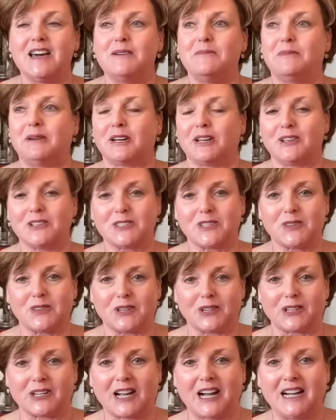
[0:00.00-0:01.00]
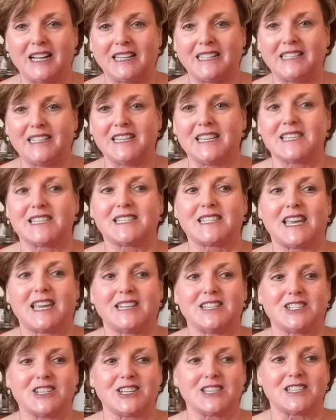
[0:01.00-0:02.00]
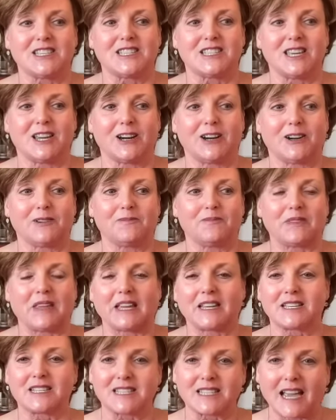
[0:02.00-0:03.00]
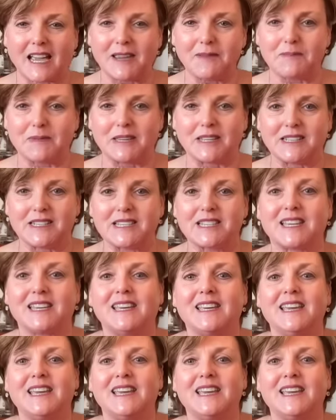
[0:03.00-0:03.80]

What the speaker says: but also their kindness and just their excitement